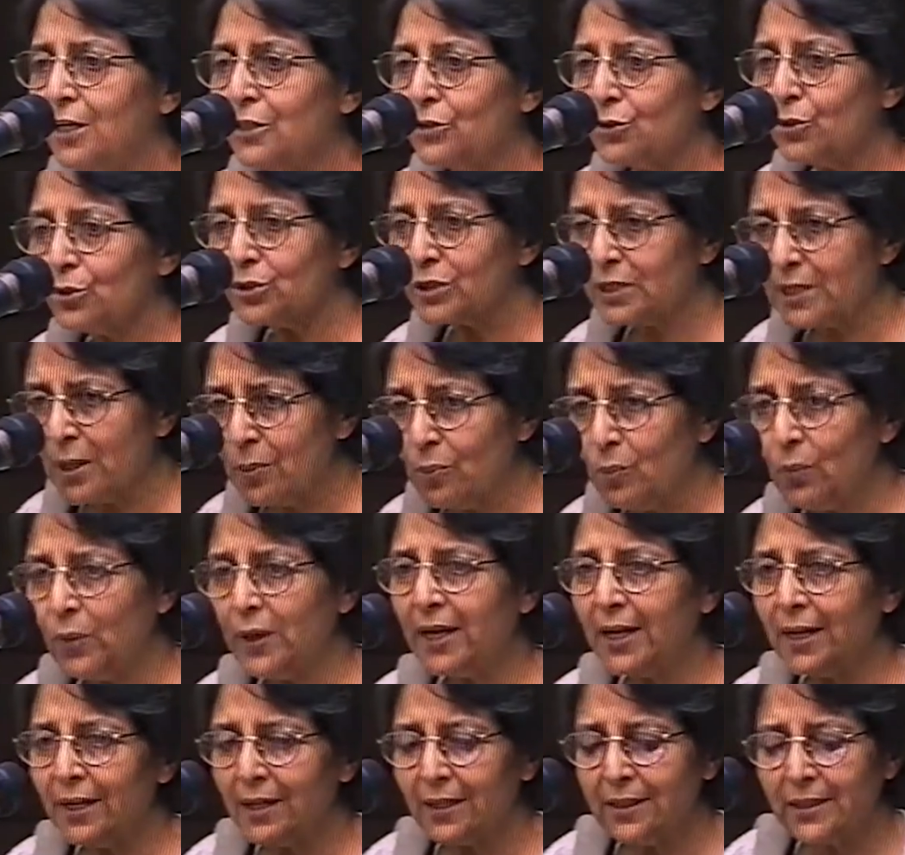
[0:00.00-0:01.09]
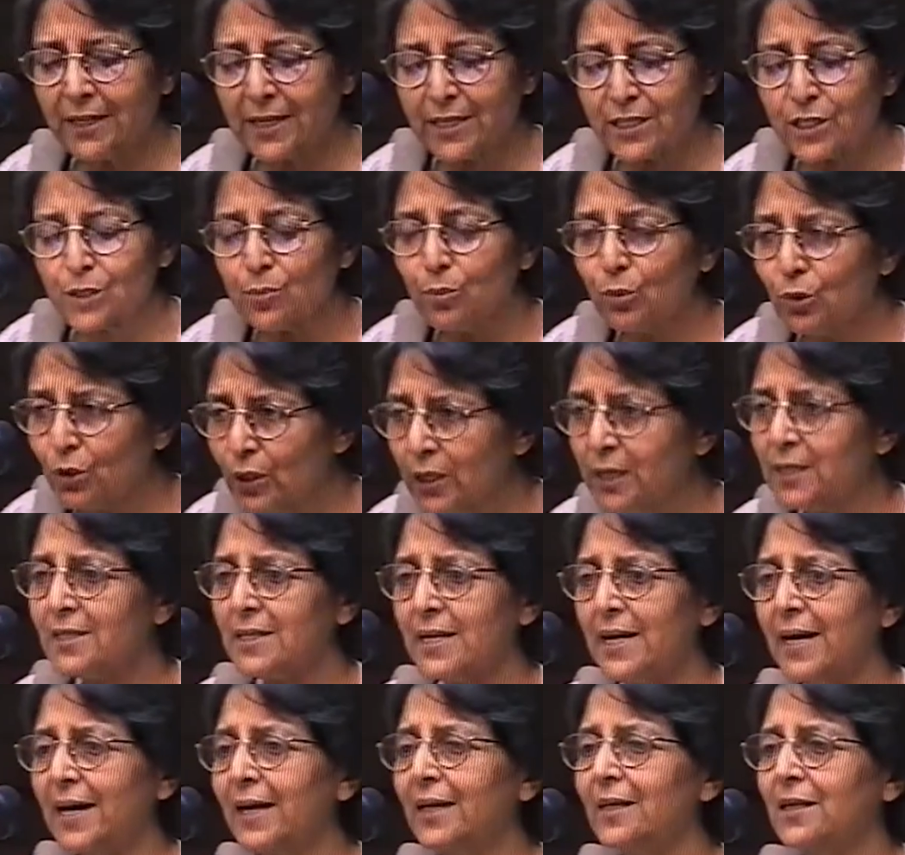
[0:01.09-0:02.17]
So somewhere Desdemona's
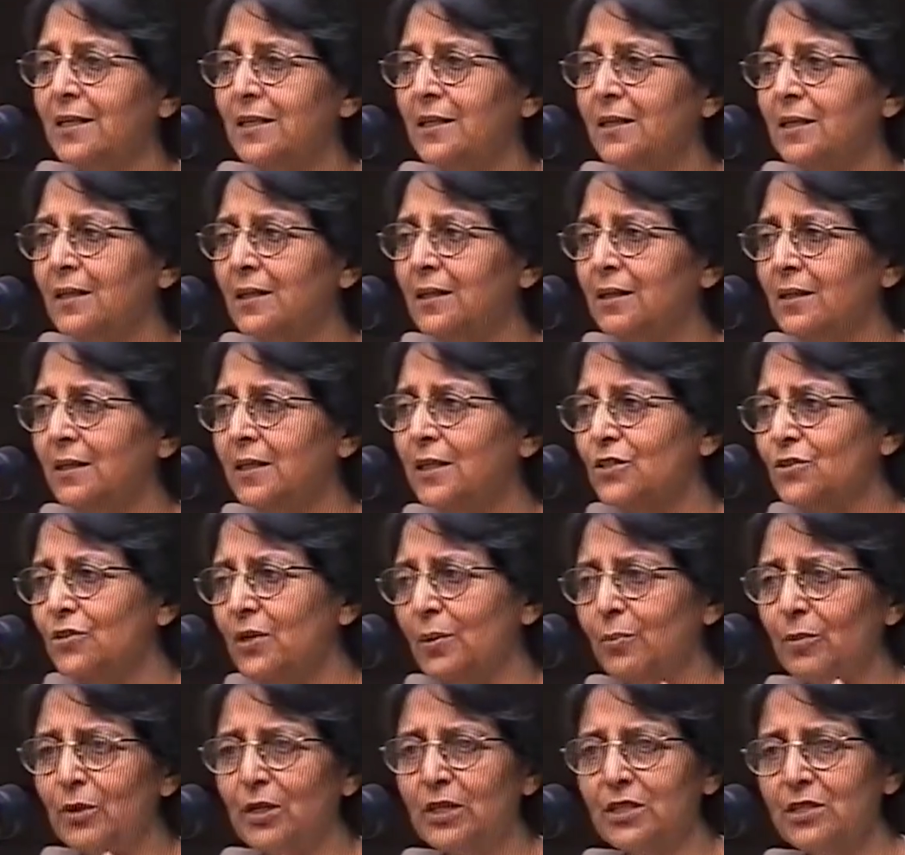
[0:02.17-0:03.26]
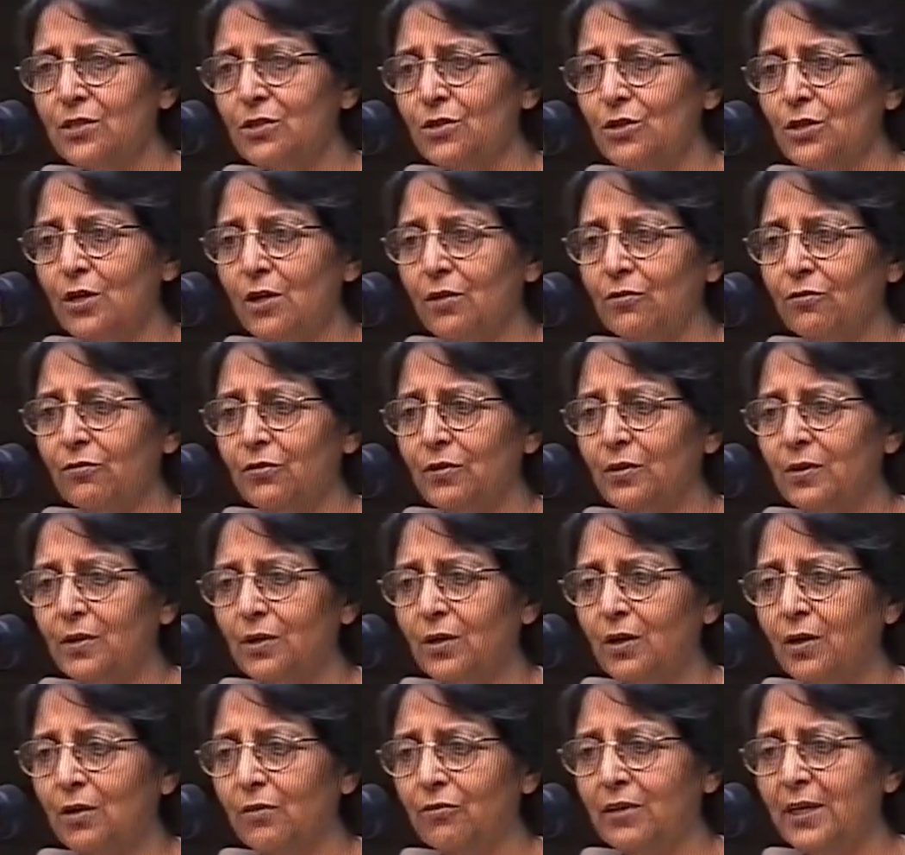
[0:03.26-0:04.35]
act here is reminiscent of
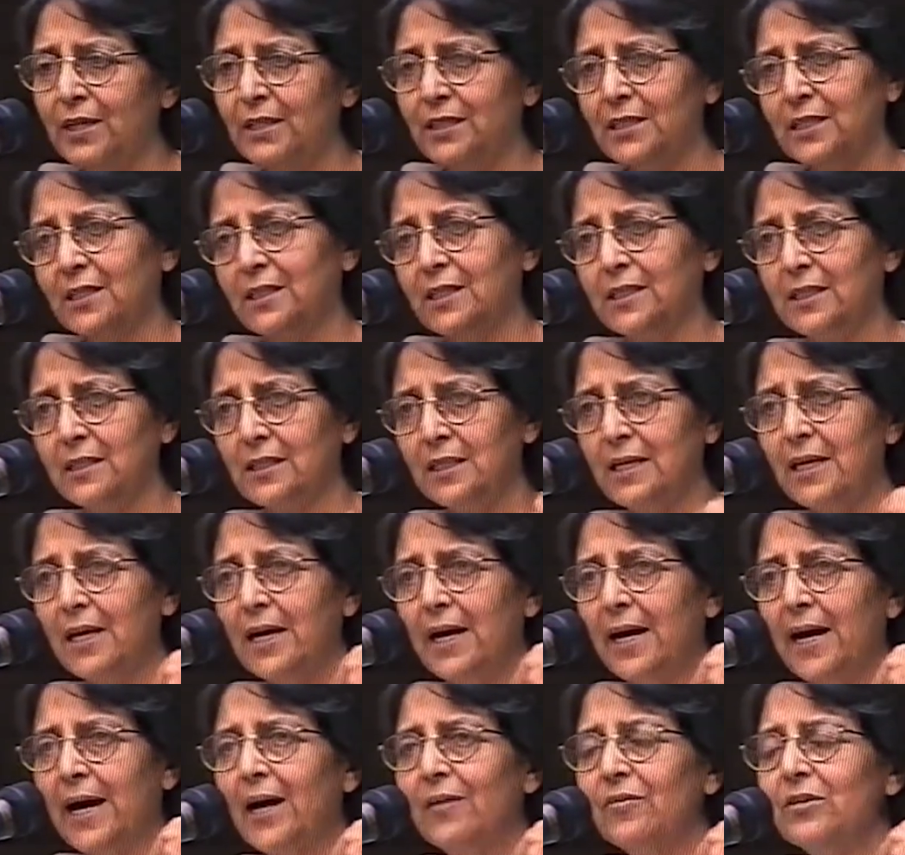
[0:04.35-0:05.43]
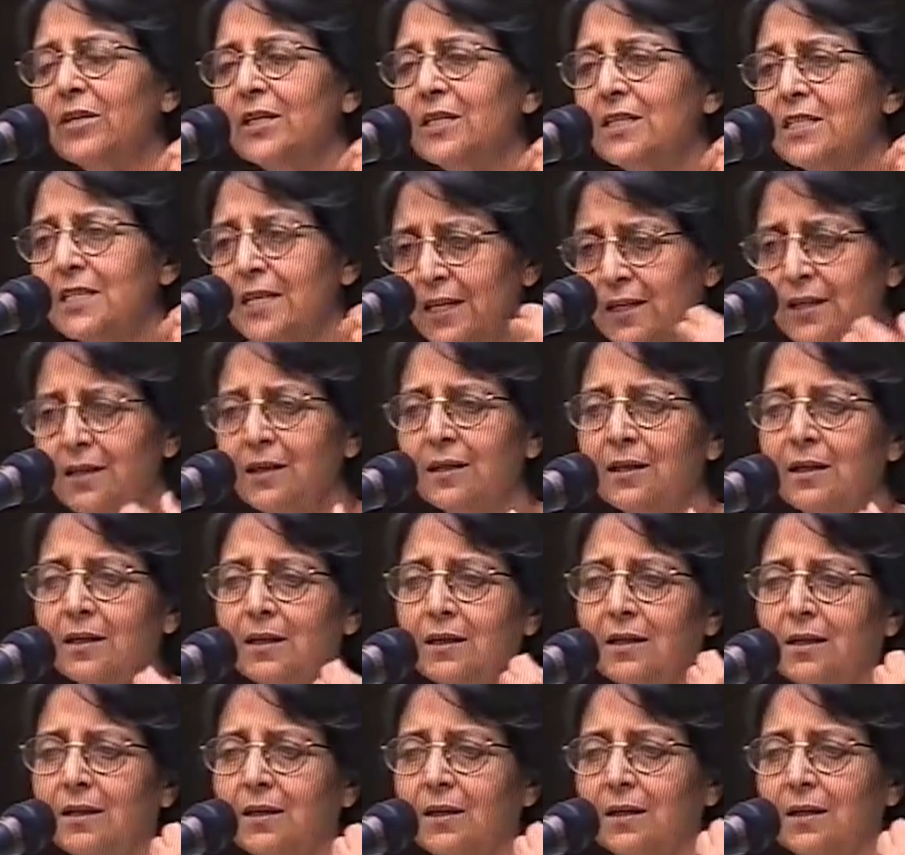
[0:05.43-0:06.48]
Raja, that having taken